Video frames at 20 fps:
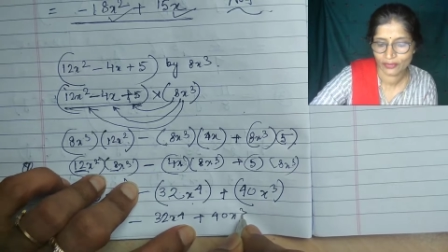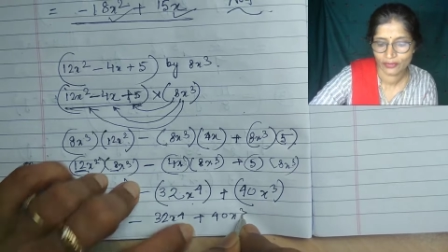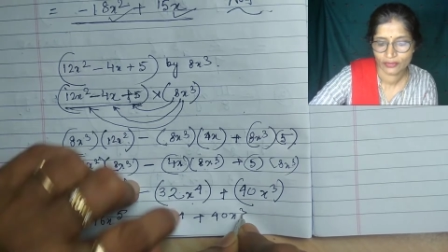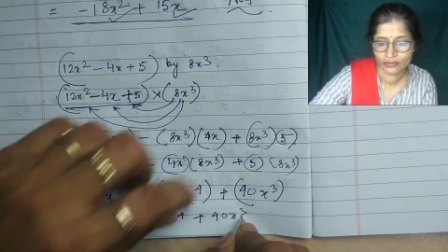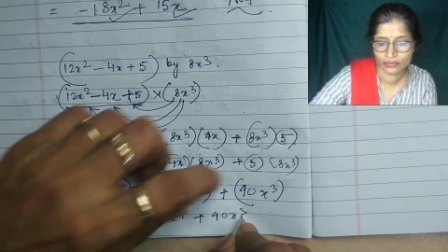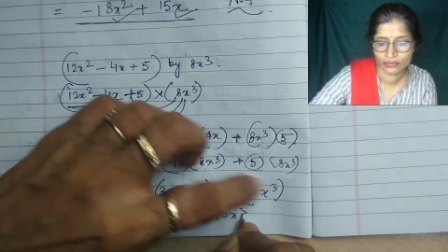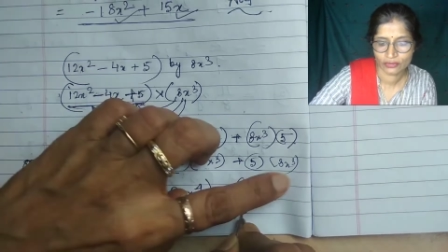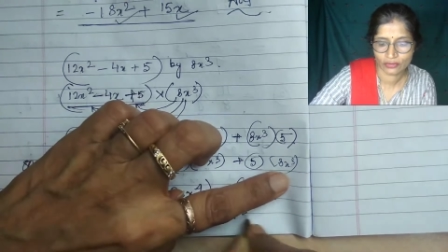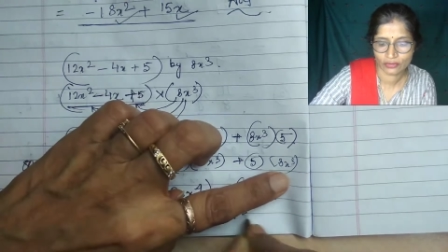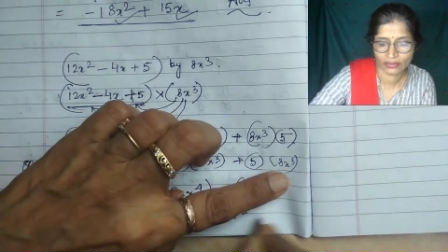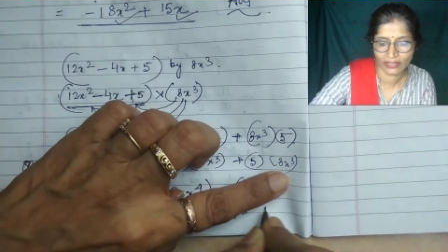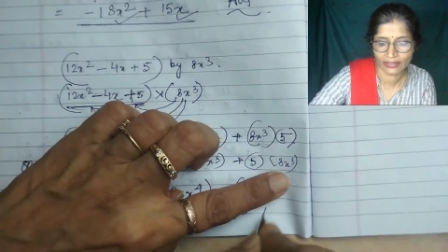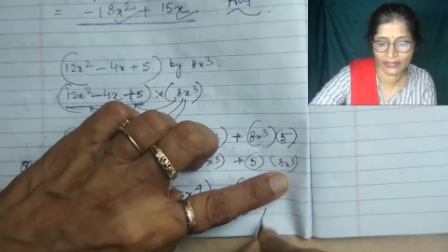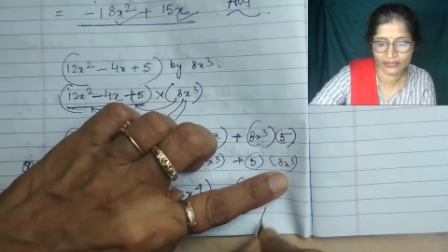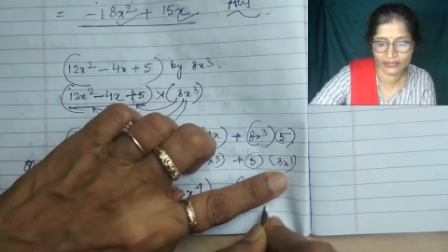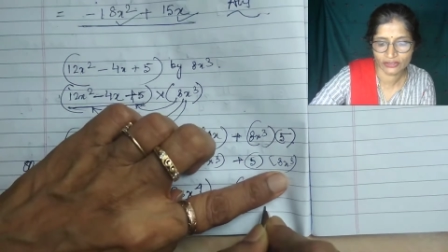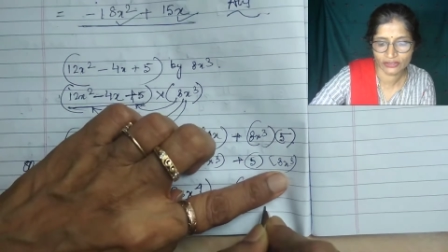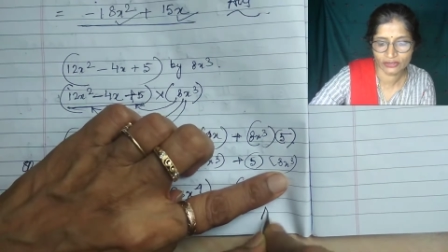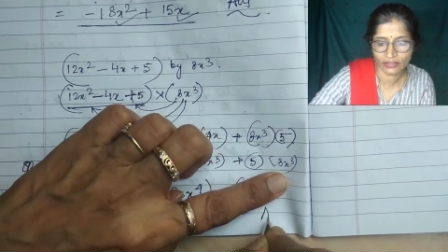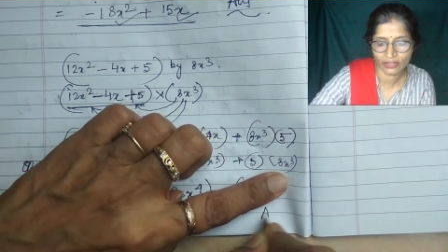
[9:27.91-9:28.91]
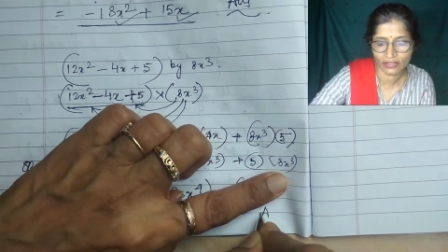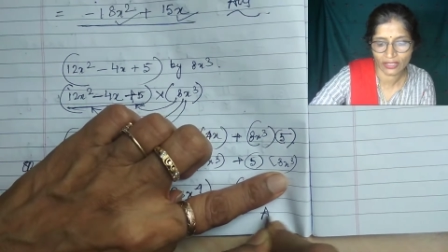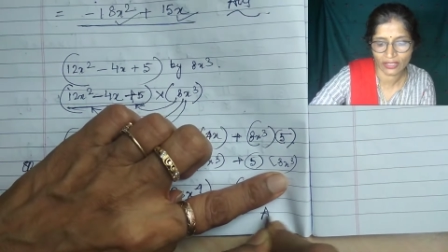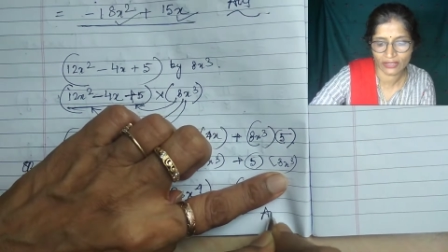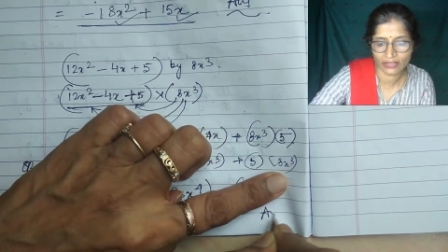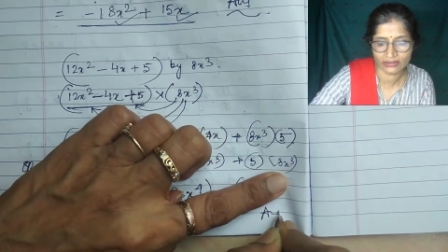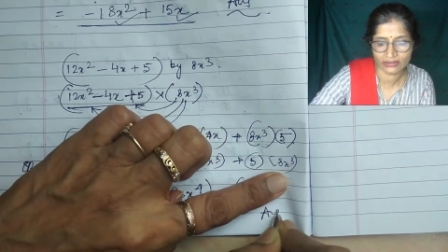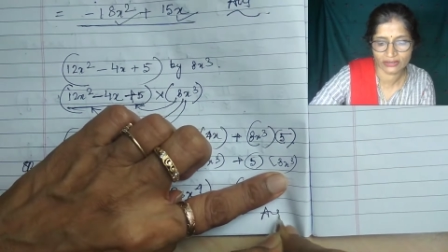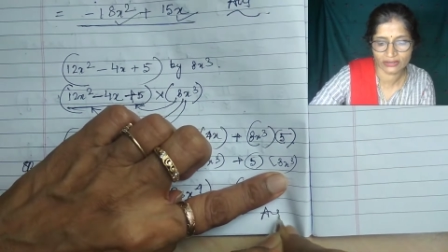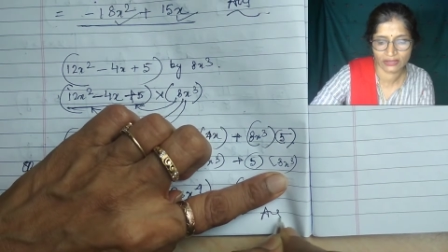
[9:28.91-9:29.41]
So that is your
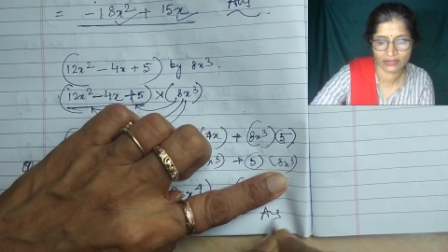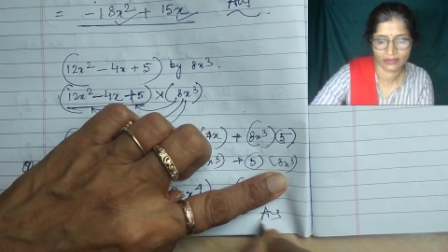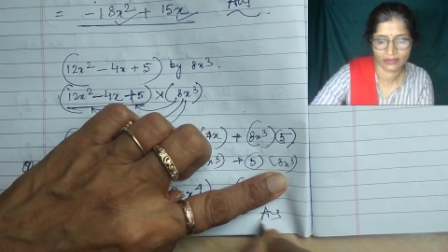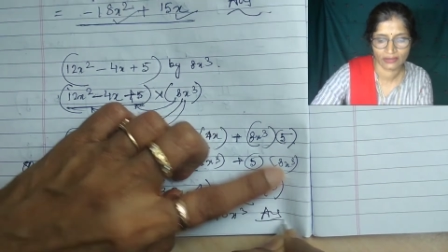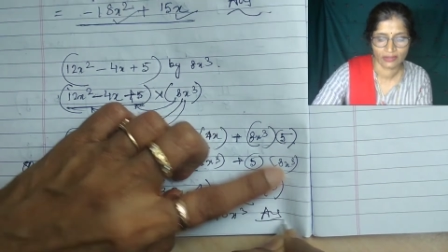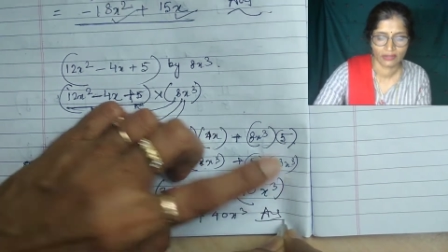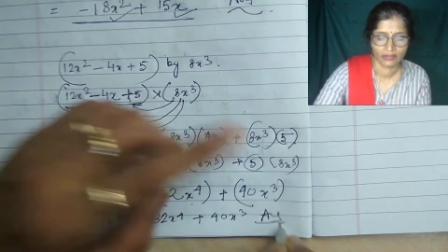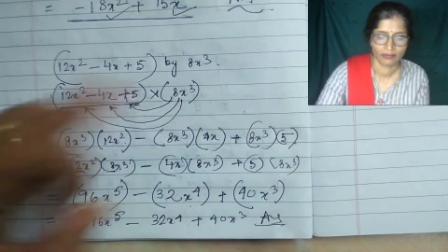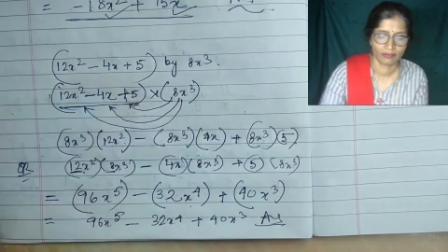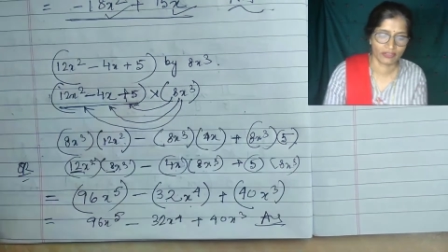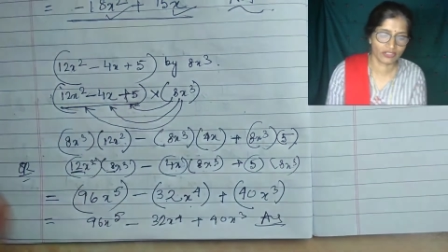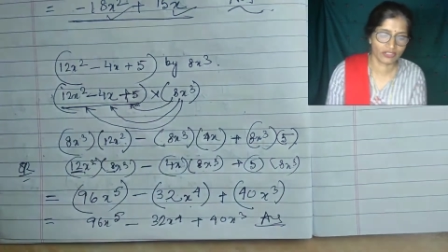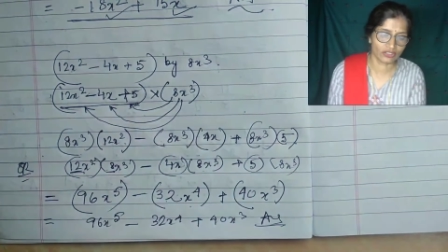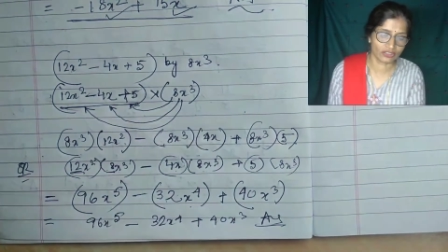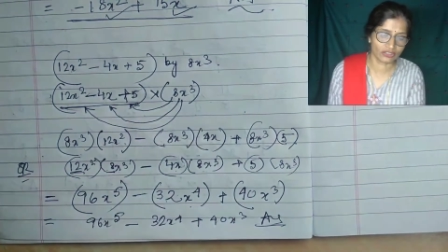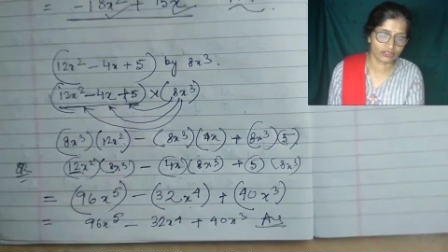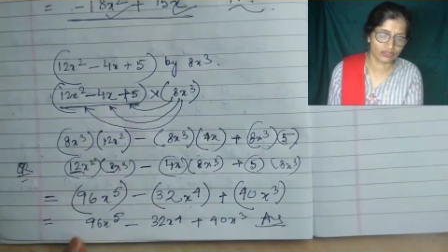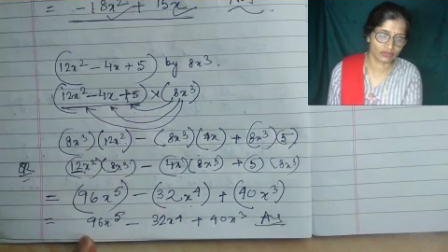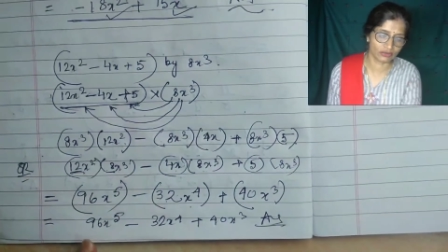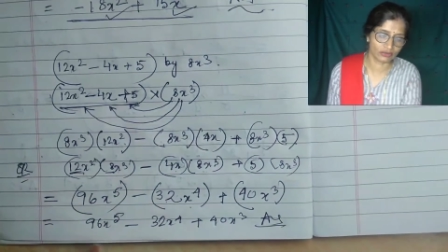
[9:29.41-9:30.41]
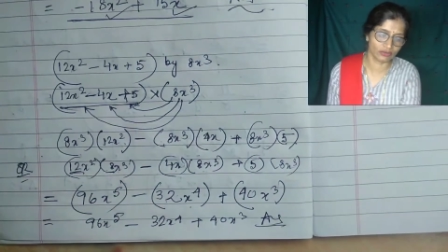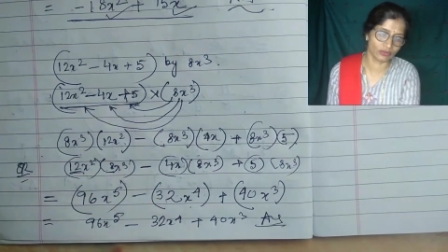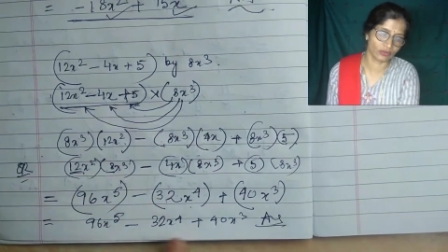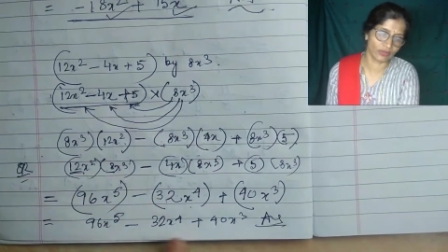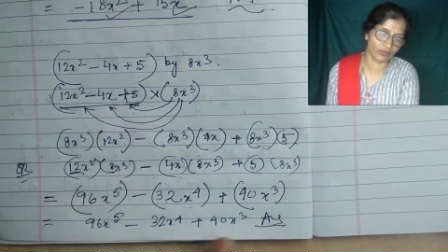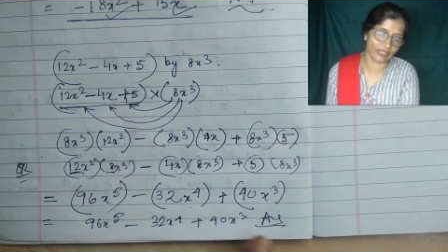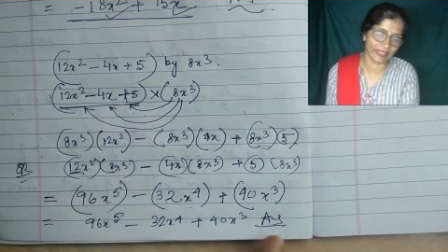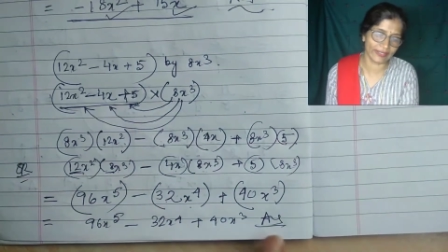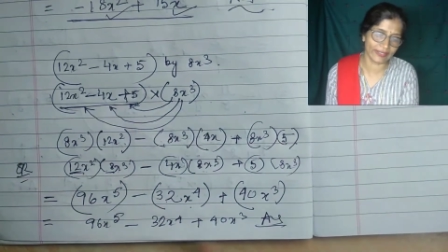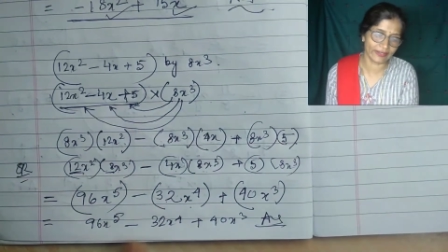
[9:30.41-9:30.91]
answer, because no
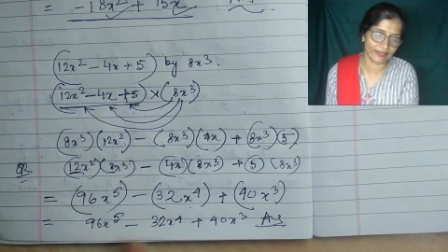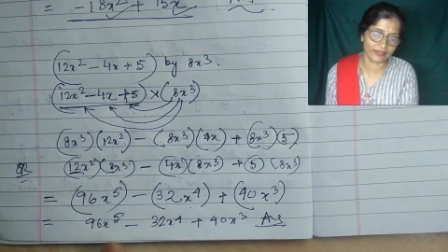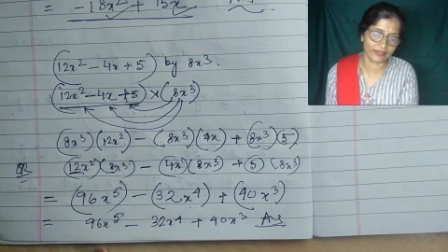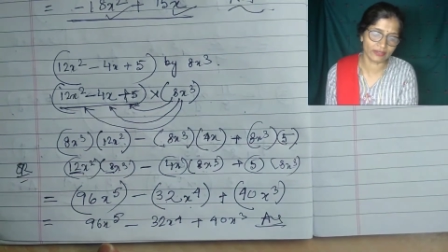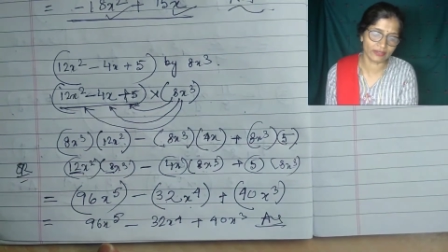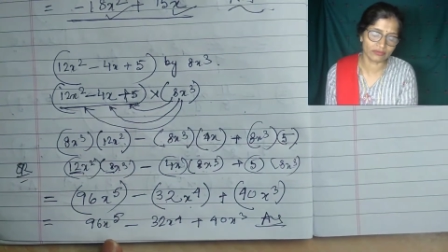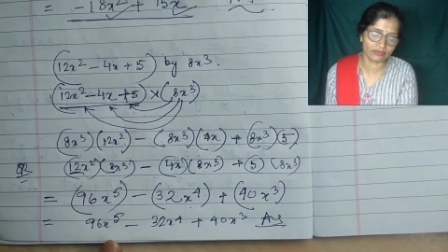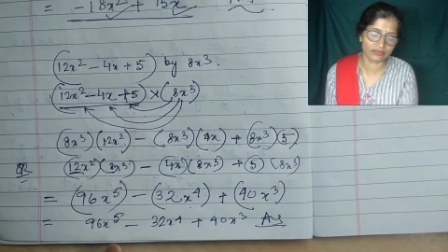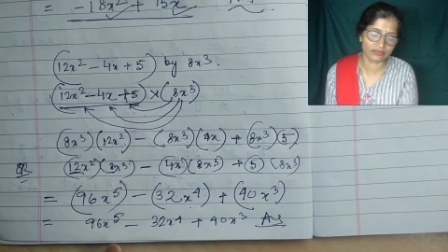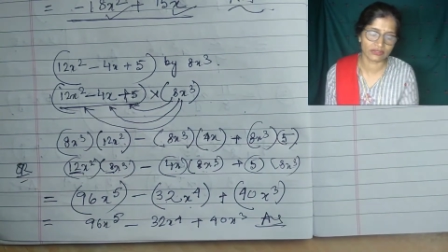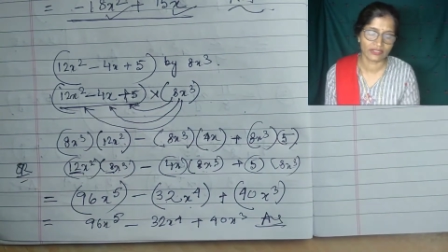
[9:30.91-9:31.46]
like terms